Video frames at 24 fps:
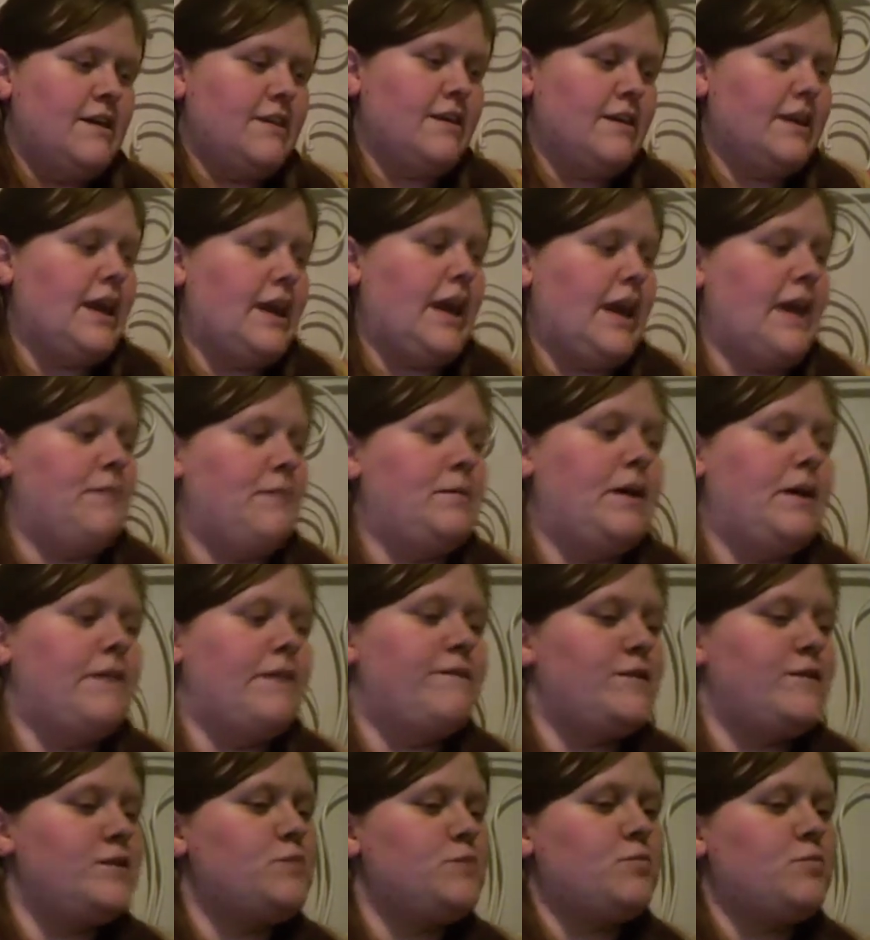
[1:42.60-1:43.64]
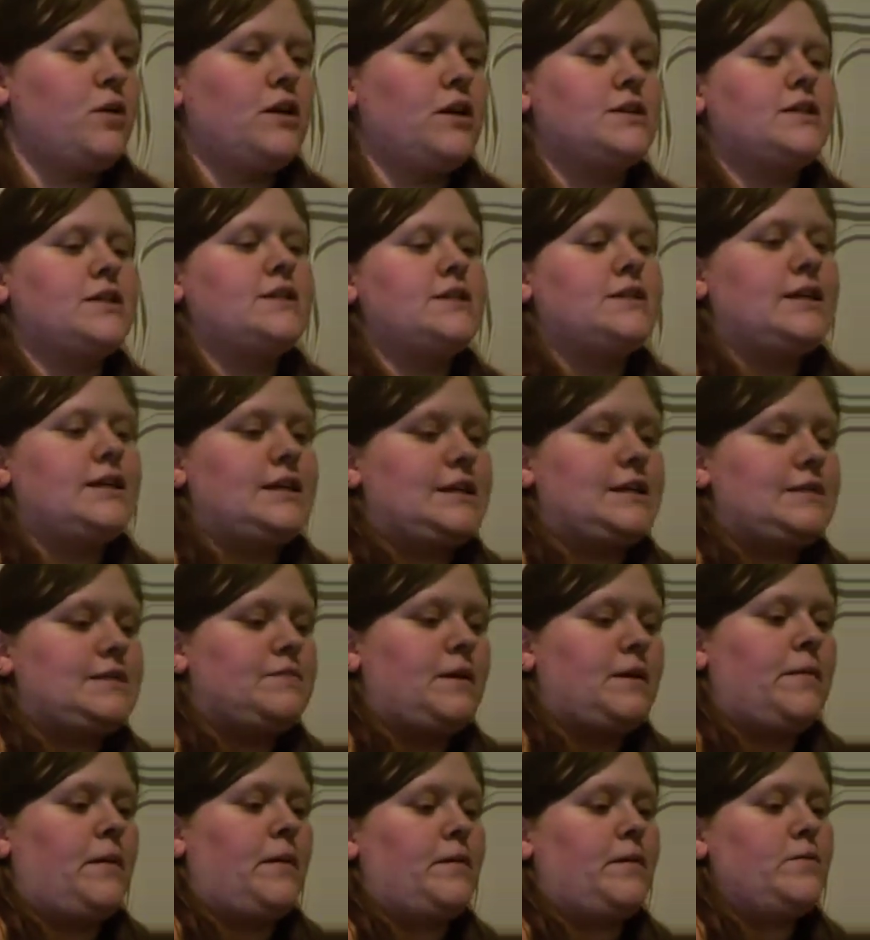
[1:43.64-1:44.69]
Okay, my first project is
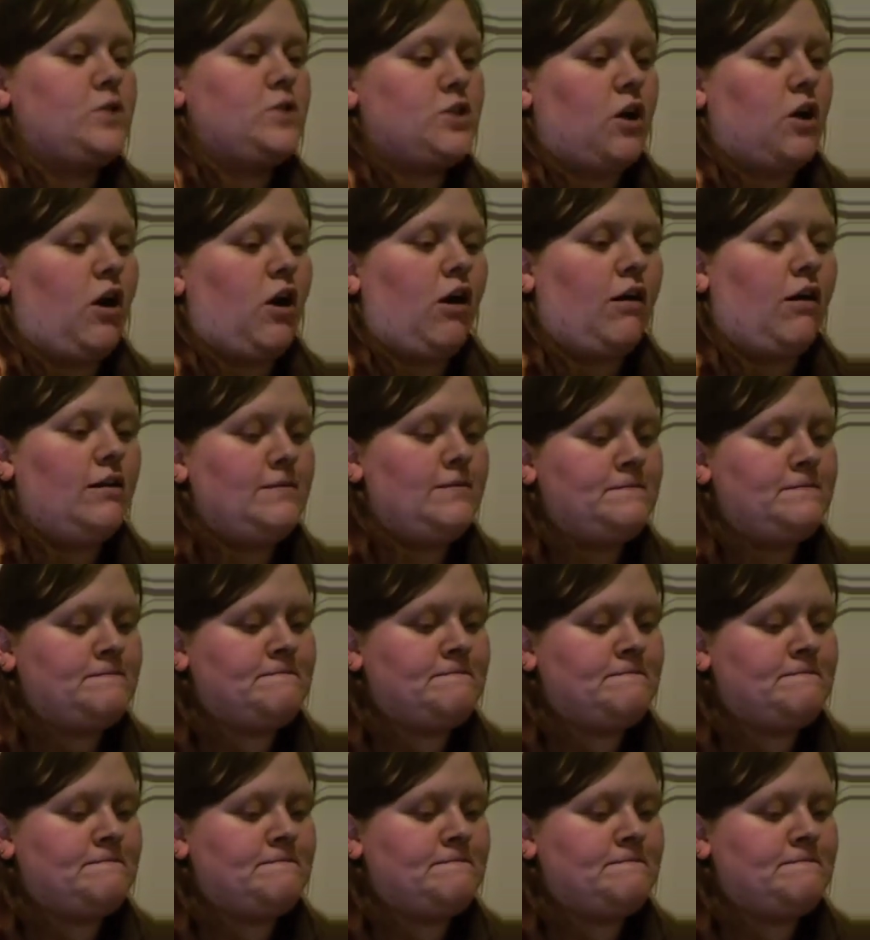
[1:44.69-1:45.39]
my mom's shawl.